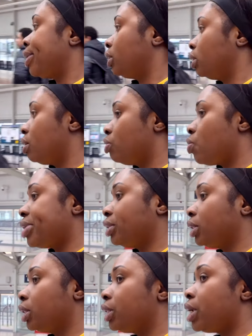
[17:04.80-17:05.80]
Let me go and
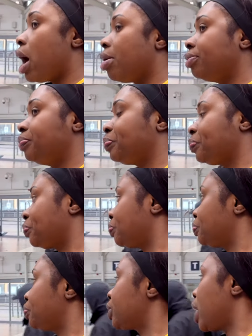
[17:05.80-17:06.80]
sit down
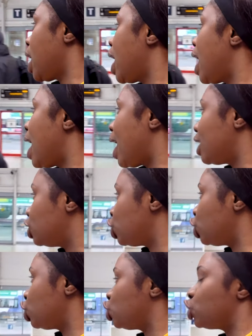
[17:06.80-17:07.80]
and
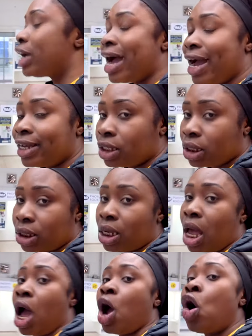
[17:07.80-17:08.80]
gist you guys
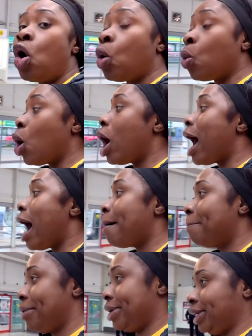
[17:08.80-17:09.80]
what
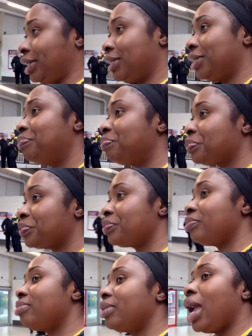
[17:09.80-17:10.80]
happened
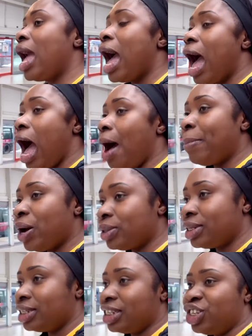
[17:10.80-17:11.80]

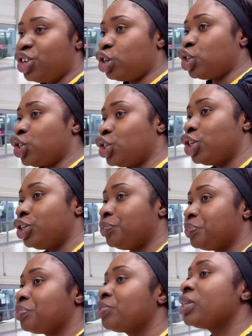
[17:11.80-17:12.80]
about this induction
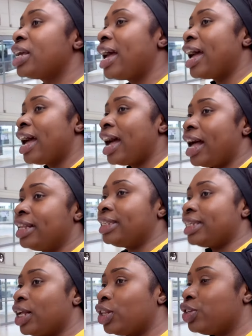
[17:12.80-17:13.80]
and
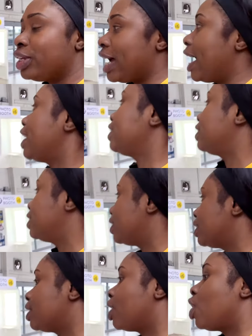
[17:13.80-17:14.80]
tell you guys
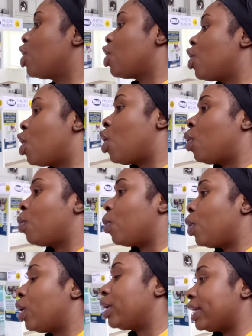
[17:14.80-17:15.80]

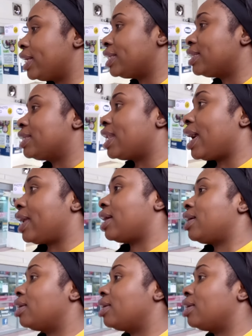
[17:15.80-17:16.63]
what it's like.